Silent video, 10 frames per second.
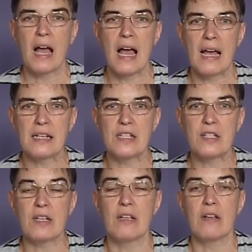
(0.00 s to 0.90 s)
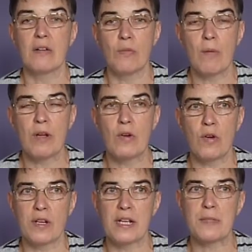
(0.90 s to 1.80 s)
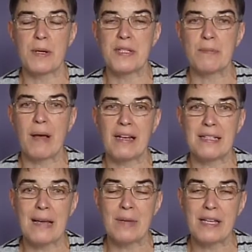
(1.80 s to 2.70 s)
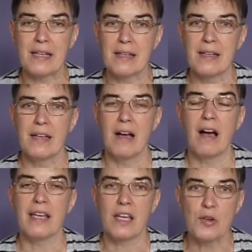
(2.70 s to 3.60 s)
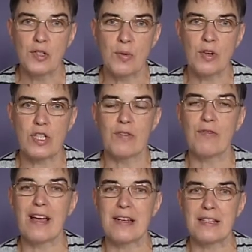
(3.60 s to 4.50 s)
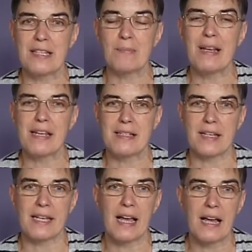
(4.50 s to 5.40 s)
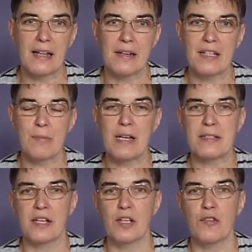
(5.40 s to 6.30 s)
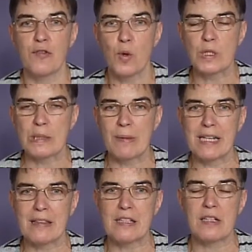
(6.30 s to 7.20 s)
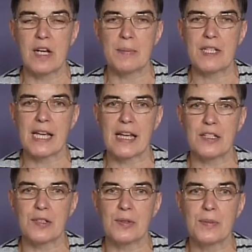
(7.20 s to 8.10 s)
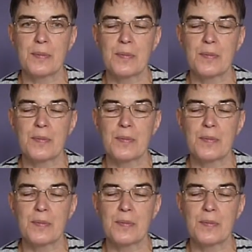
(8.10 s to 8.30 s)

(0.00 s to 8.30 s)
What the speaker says: And when we're not experiencing a pandemic, I go to a lot of events, as many as I can, as many as I can afford the money and the time to get to.